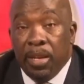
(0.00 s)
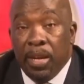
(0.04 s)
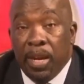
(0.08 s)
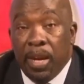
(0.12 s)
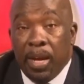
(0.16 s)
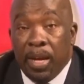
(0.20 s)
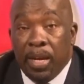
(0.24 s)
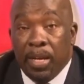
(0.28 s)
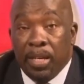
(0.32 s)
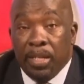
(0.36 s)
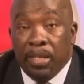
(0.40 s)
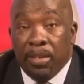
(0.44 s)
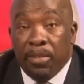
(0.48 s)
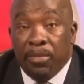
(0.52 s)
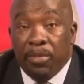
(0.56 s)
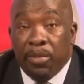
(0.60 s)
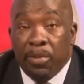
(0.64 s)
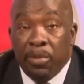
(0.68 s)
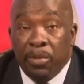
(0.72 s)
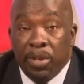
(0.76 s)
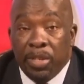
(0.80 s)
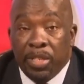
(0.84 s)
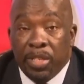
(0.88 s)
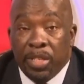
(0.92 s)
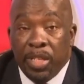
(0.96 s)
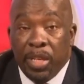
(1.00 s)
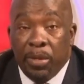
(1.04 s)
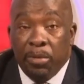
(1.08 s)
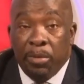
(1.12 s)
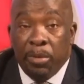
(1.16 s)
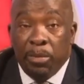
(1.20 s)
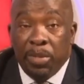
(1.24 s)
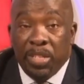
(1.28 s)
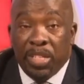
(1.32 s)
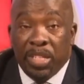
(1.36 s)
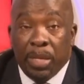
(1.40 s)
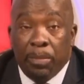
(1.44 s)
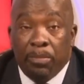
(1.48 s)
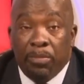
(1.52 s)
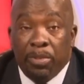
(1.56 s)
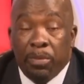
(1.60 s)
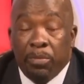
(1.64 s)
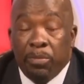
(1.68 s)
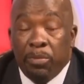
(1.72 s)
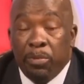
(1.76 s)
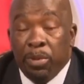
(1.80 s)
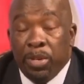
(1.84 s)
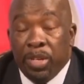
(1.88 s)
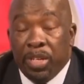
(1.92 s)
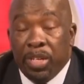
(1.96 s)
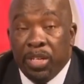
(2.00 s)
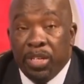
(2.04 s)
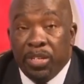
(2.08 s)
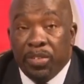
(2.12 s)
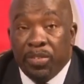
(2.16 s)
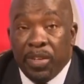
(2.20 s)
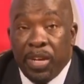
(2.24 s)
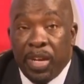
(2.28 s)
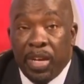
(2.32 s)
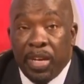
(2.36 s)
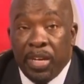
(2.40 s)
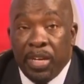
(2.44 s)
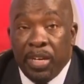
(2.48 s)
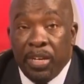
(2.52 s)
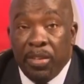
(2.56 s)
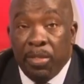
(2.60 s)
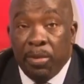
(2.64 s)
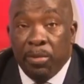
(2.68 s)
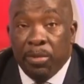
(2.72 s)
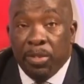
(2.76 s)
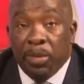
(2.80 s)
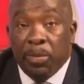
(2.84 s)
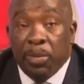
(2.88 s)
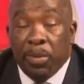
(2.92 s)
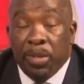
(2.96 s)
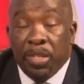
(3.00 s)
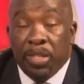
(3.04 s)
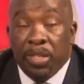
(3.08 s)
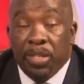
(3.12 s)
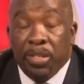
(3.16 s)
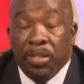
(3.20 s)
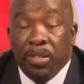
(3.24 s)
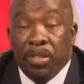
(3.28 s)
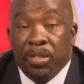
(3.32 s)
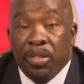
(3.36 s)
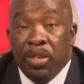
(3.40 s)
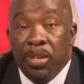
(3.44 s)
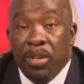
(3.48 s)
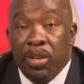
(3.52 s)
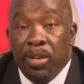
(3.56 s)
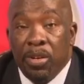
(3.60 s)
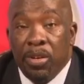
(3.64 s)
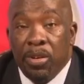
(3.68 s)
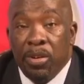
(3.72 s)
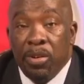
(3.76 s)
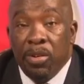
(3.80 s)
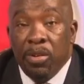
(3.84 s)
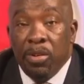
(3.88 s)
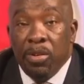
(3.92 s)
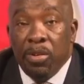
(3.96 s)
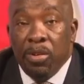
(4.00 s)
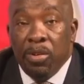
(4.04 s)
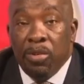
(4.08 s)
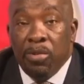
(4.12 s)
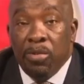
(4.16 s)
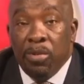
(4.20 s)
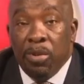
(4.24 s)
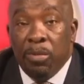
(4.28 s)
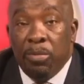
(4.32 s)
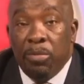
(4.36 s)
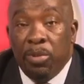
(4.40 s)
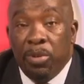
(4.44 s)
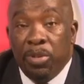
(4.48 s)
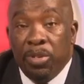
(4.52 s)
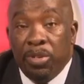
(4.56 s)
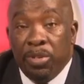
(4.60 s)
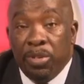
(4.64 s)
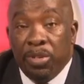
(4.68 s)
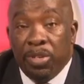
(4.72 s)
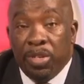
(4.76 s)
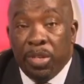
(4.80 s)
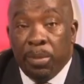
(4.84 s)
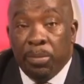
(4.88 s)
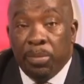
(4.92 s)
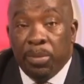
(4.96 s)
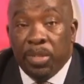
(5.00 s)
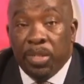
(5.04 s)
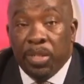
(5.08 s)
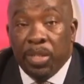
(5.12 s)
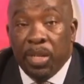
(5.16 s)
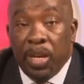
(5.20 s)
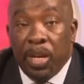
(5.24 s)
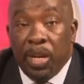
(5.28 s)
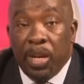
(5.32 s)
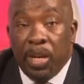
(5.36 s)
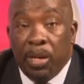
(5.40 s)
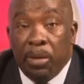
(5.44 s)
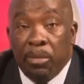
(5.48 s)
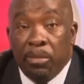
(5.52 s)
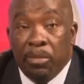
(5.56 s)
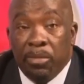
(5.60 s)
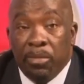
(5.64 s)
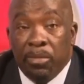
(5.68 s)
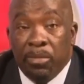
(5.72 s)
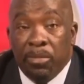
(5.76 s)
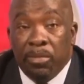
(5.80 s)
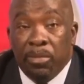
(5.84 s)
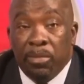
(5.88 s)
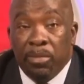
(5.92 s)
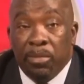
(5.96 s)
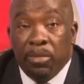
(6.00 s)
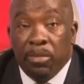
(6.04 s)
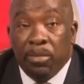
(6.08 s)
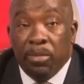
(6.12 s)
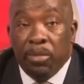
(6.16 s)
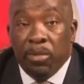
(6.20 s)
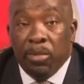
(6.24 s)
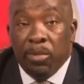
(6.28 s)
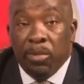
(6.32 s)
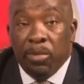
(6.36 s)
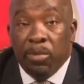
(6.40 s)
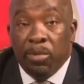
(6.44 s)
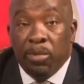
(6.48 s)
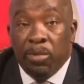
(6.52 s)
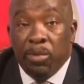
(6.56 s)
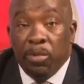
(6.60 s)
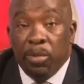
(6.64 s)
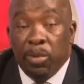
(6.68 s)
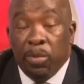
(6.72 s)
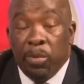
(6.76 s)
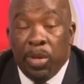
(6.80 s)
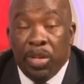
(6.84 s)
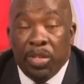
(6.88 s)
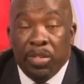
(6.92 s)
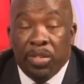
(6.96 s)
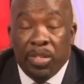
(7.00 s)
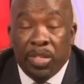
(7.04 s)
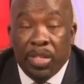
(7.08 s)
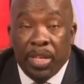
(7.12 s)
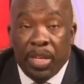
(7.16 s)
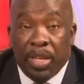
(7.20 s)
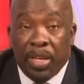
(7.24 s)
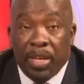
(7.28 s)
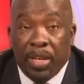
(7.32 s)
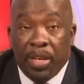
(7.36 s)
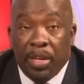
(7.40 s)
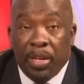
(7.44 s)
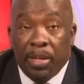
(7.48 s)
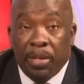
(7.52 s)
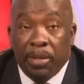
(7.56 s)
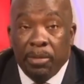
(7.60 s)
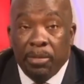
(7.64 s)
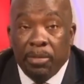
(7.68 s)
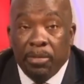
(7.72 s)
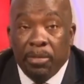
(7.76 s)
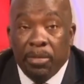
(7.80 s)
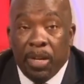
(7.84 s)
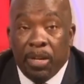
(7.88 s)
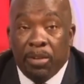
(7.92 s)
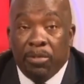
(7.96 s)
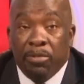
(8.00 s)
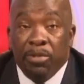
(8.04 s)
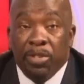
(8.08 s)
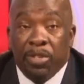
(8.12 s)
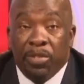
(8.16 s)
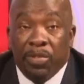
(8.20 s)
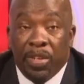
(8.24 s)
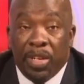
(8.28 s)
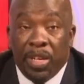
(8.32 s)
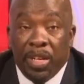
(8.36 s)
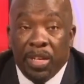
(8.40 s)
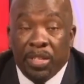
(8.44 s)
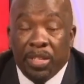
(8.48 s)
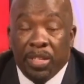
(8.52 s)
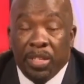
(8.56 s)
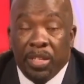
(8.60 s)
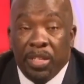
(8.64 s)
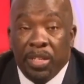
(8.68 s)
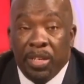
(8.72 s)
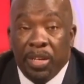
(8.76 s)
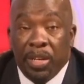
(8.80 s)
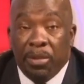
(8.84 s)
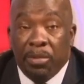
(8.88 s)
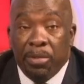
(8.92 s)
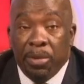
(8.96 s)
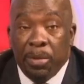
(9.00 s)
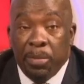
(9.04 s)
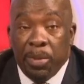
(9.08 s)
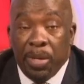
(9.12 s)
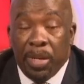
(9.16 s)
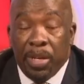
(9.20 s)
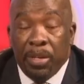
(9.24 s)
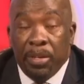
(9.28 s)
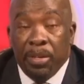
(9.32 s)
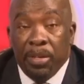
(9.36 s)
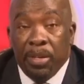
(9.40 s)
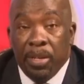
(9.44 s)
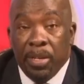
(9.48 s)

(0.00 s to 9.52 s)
And of course, there will be separate protocols for handling those persons who are aboard those ships who would want to take a cruise vacation in the Caribbean.